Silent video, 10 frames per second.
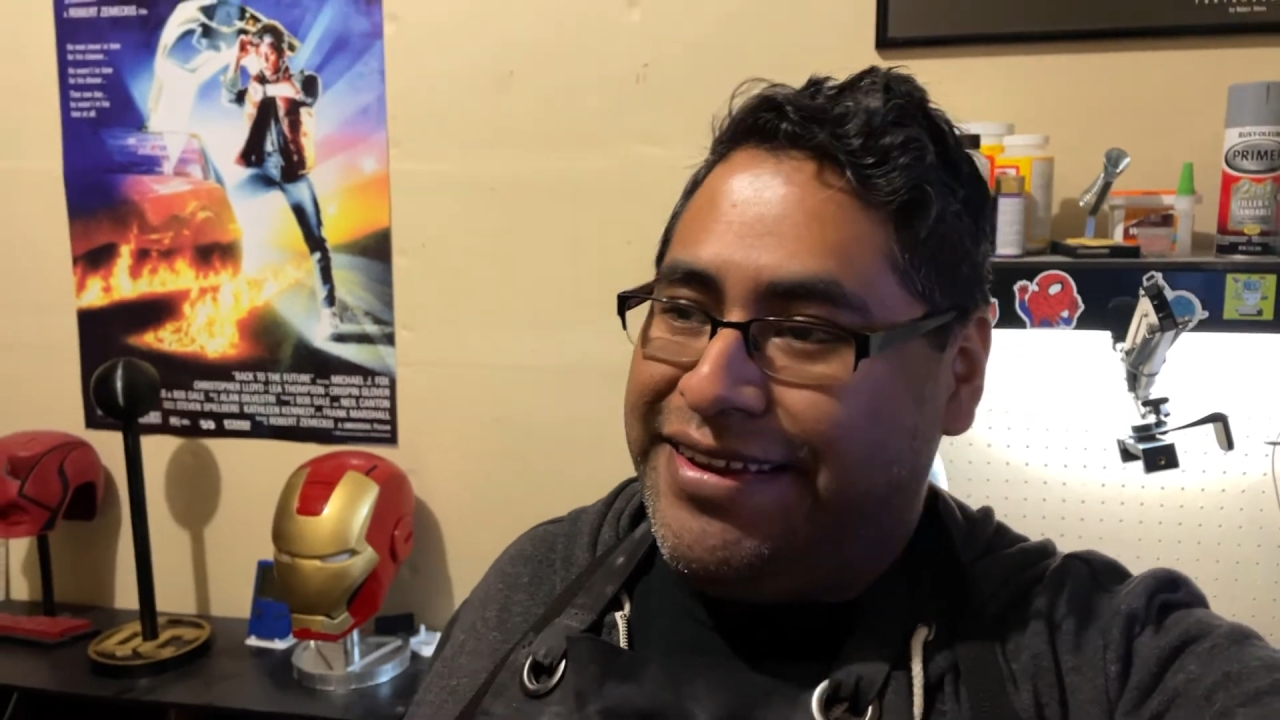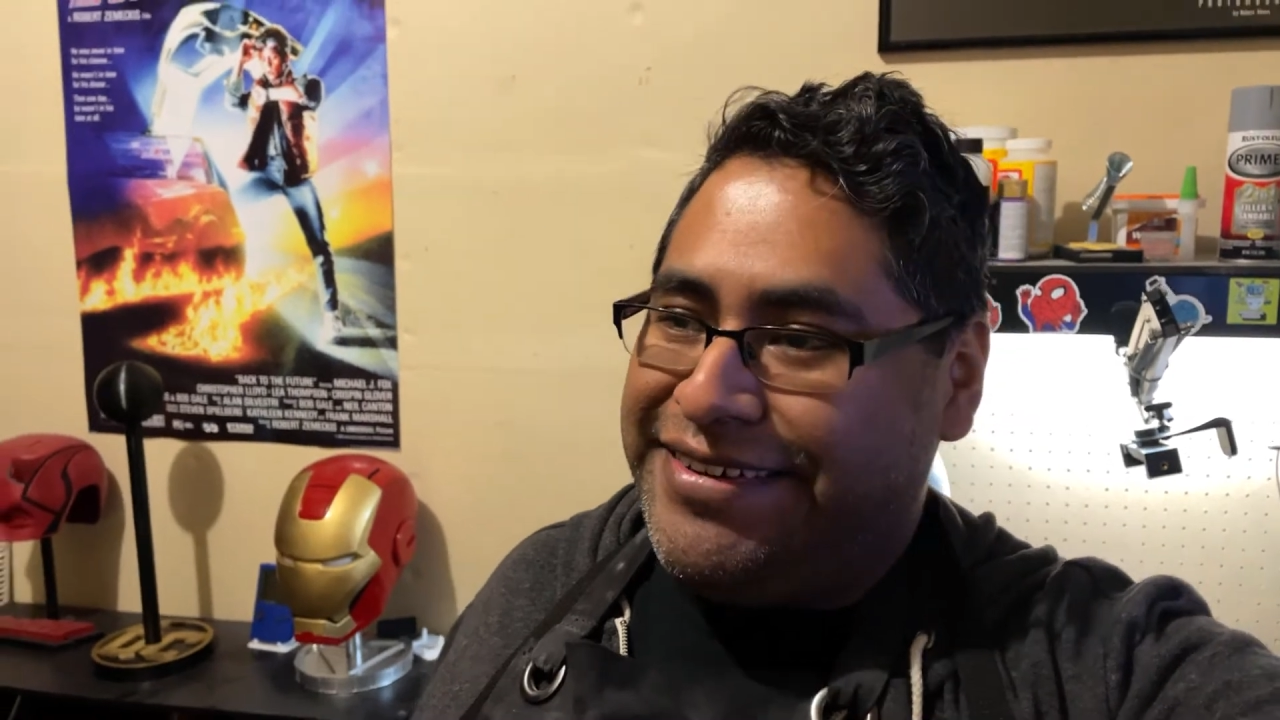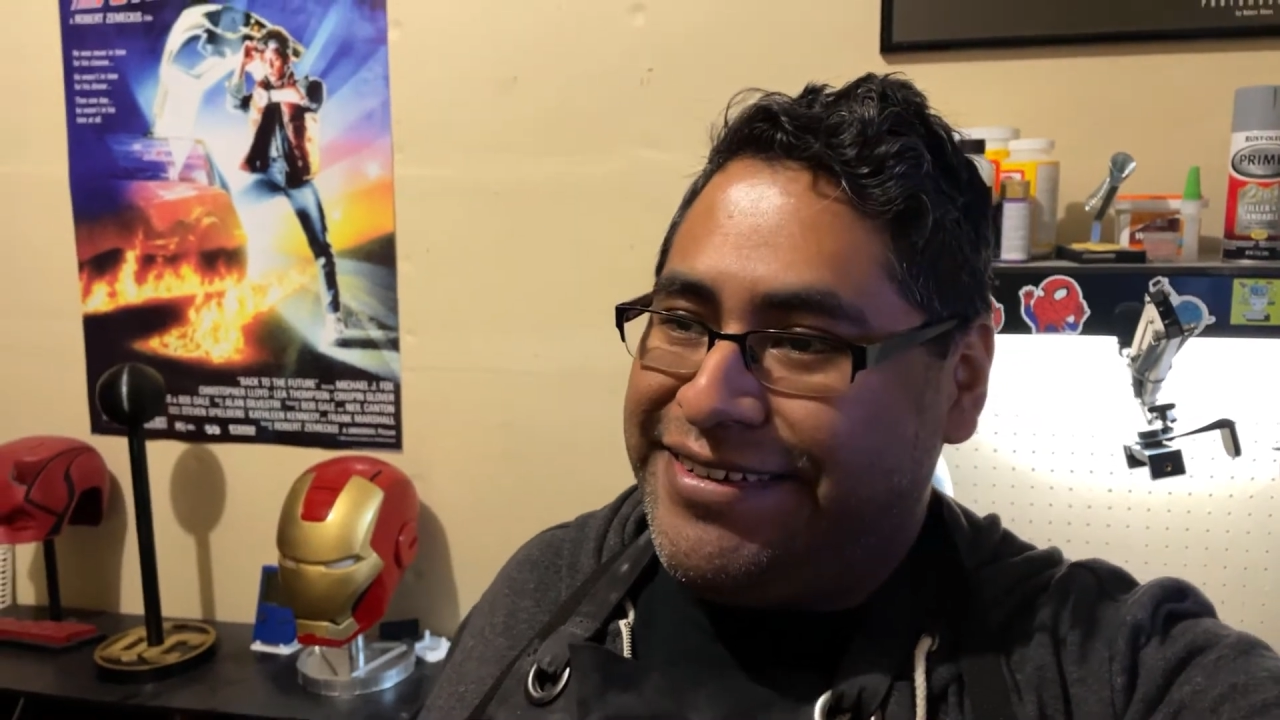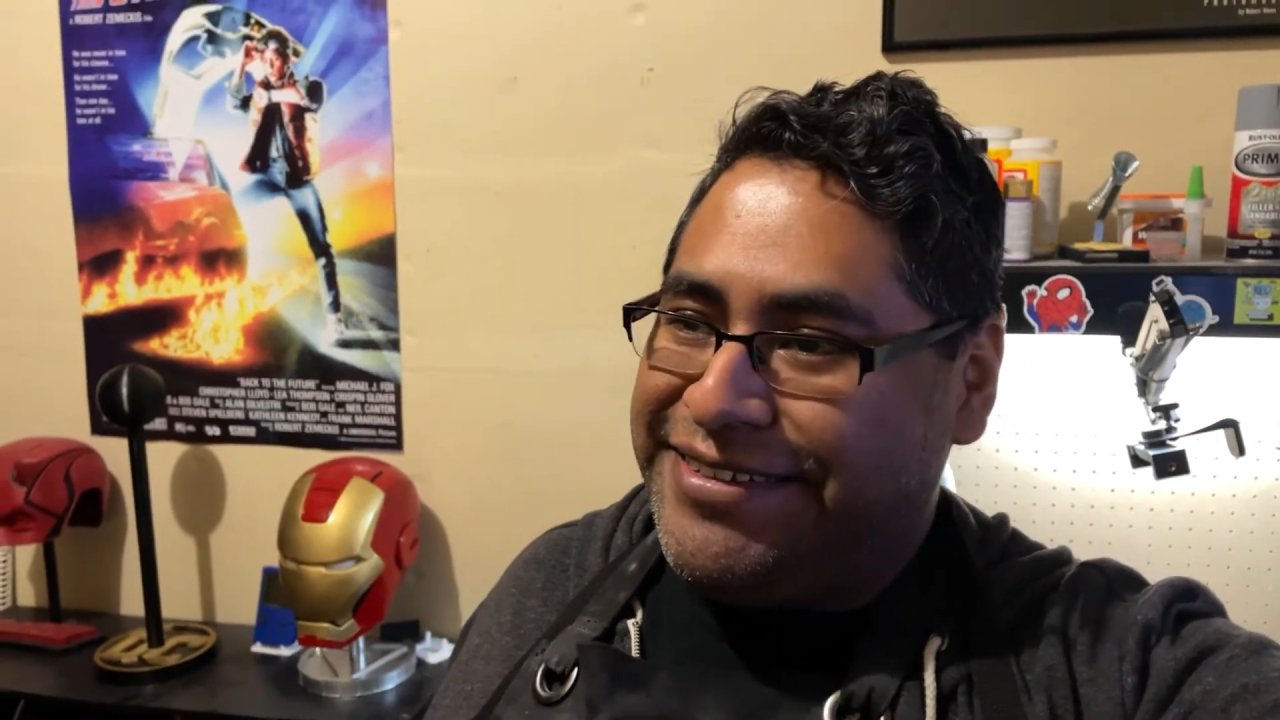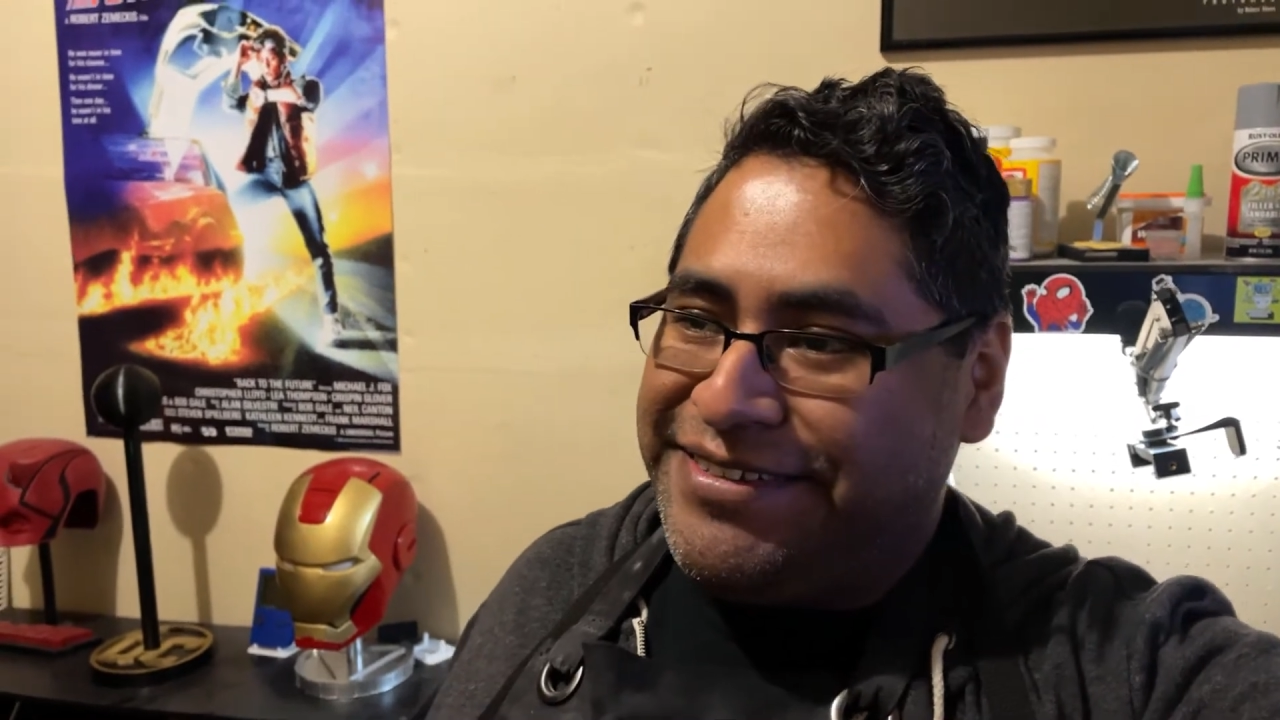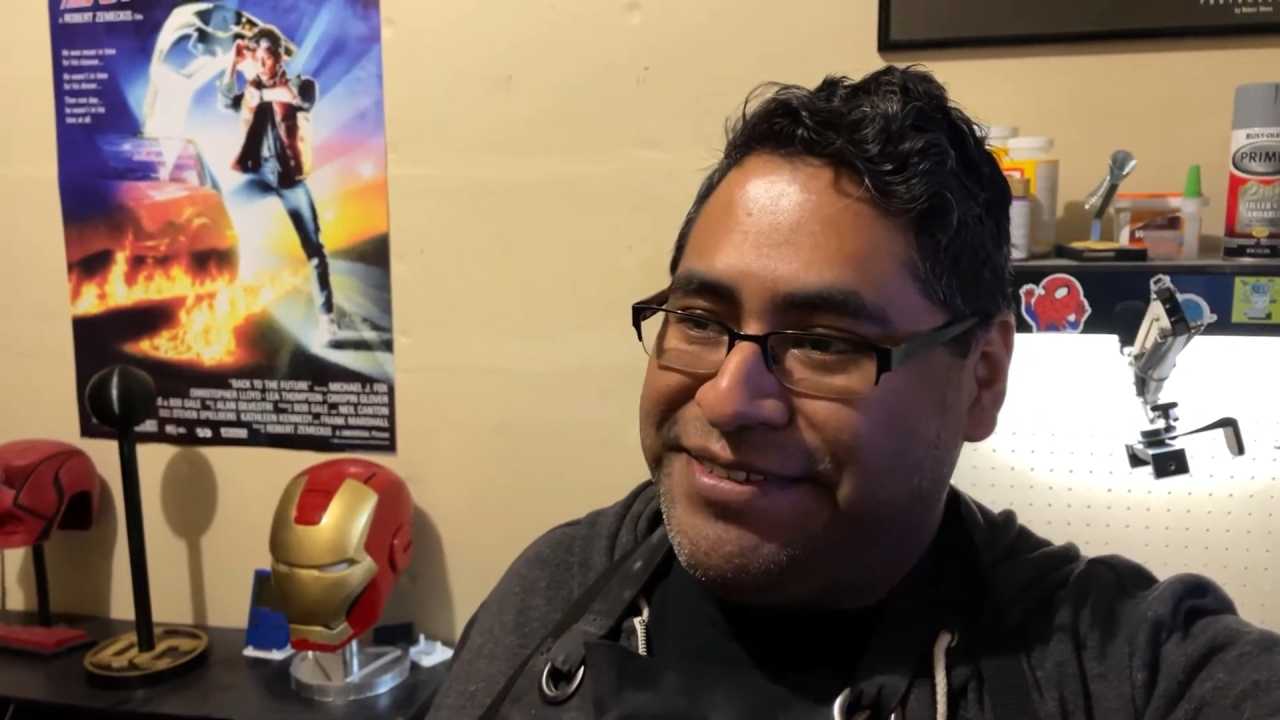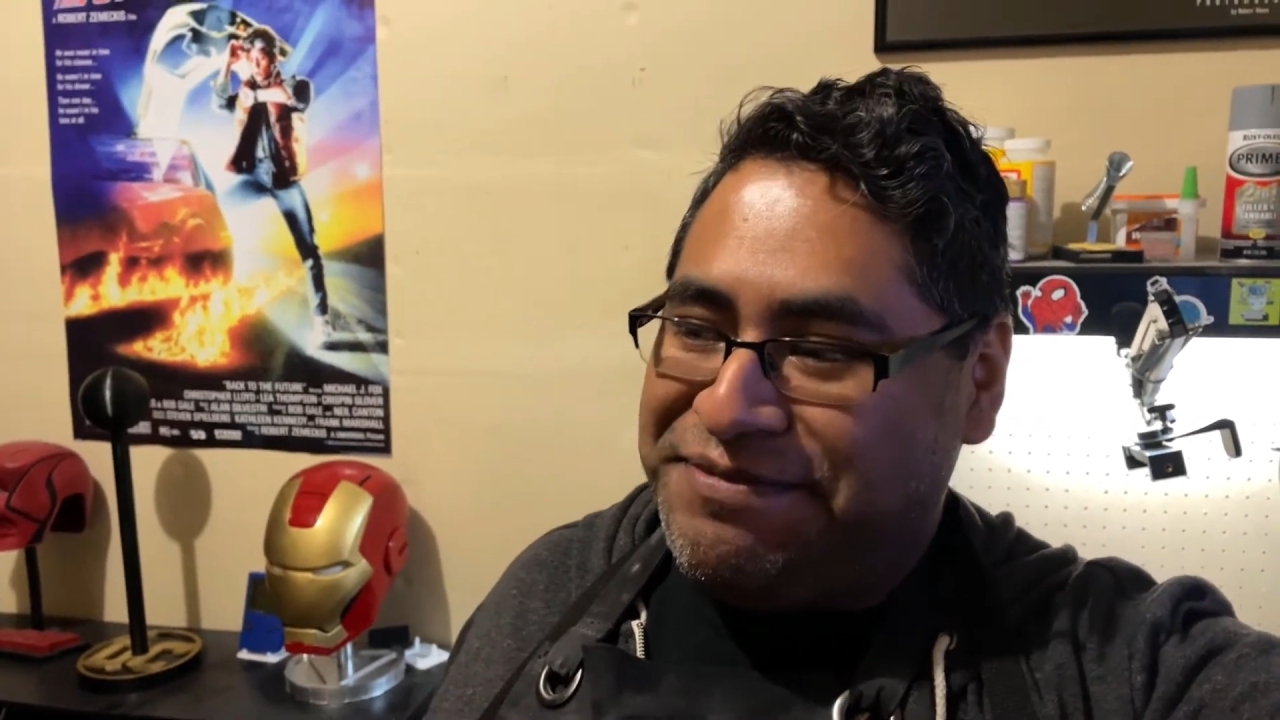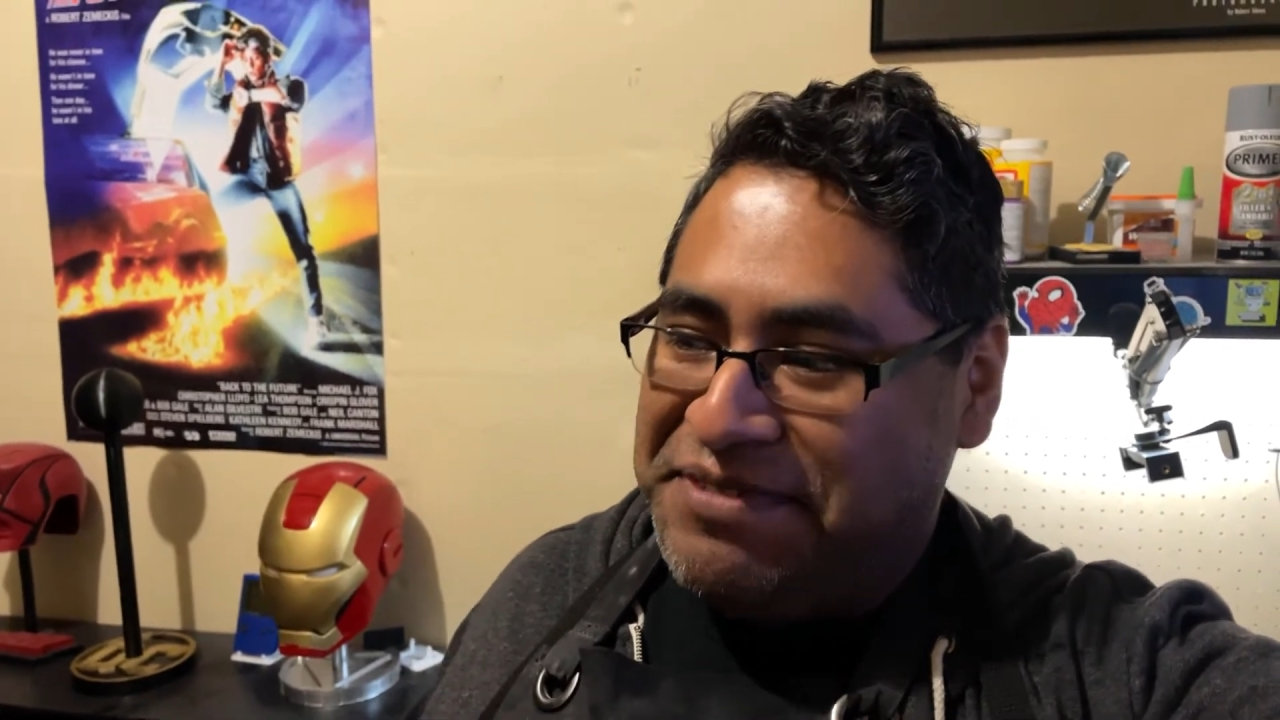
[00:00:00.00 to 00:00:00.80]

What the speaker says: just